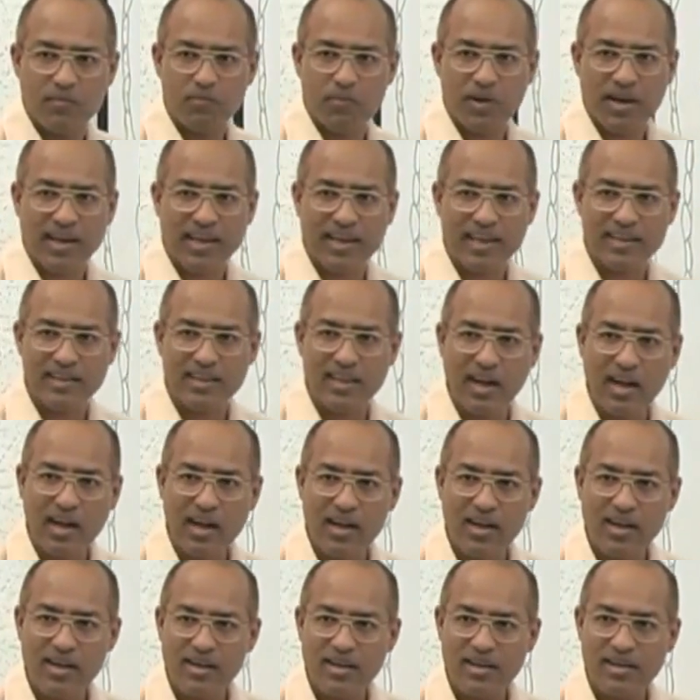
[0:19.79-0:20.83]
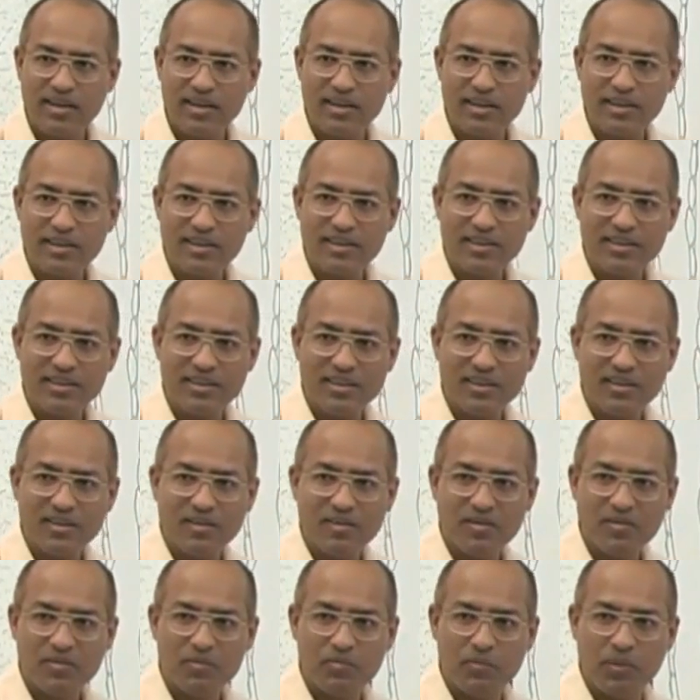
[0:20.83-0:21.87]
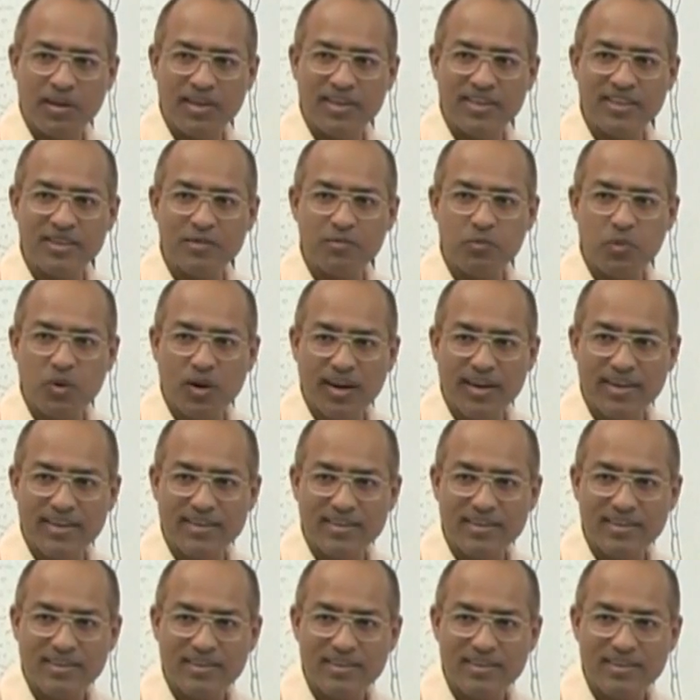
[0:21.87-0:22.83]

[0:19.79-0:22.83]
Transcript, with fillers: plugging the bleeding point.